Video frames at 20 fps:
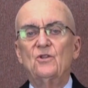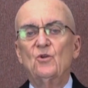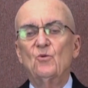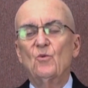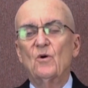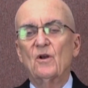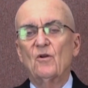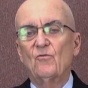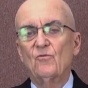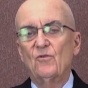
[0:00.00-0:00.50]
Do you
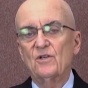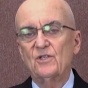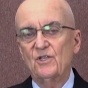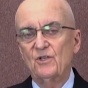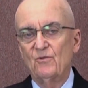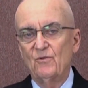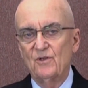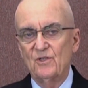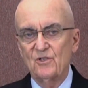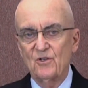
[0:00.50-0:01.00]
want to risk
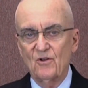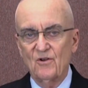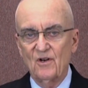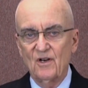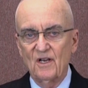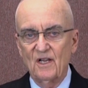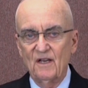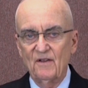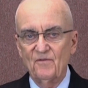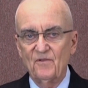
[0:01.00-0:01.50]
your eternal
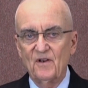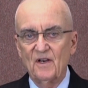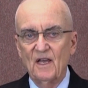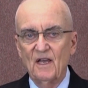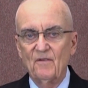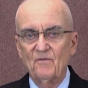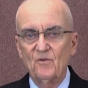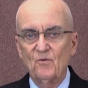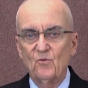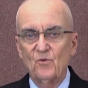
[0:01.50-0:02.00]
life in
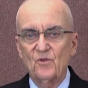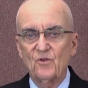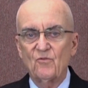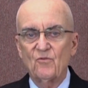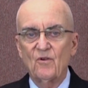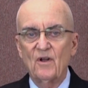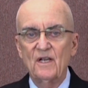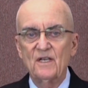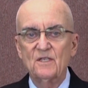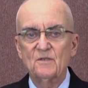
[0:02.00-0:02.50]
heaven with
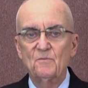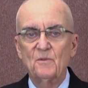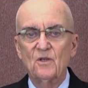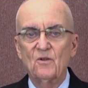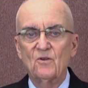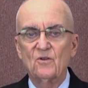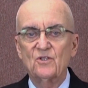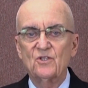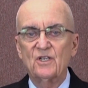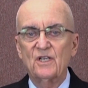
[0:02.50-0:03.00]
Christ
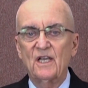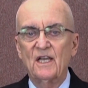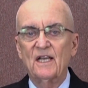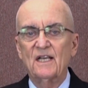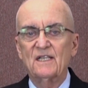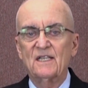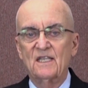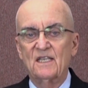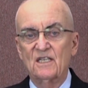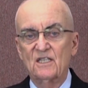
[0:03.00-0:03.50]
because you
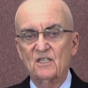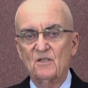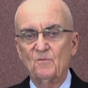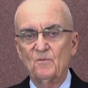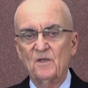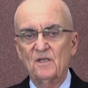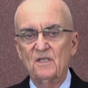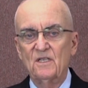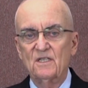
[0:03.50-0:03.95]
can't discipline